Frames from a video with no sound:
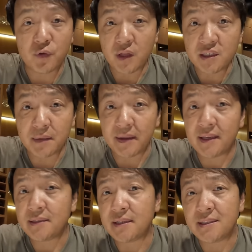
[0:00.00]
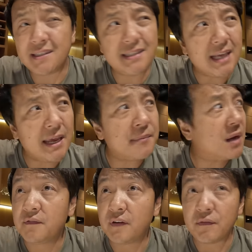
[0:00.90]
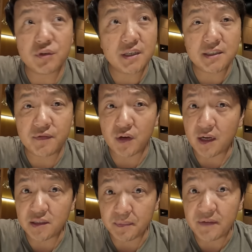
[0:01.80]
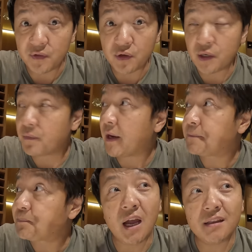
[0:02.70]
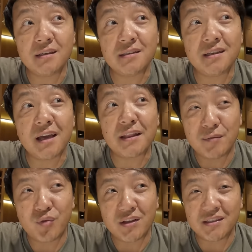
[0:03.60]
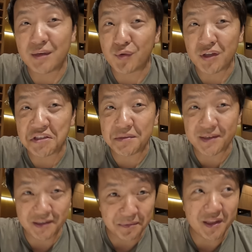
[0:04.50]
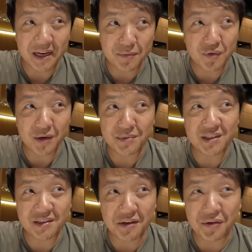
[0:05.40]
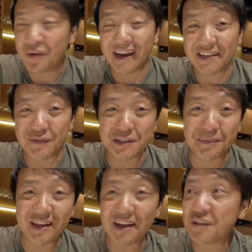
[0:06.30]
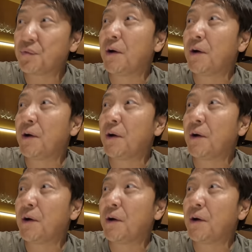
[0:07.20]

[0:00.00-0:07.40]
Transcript: for lunchtime, I think it's the same 5 or 6 different cuts of meat floating around. I did see that they brought the table next to me some lamb ribs, so I asked for some of that as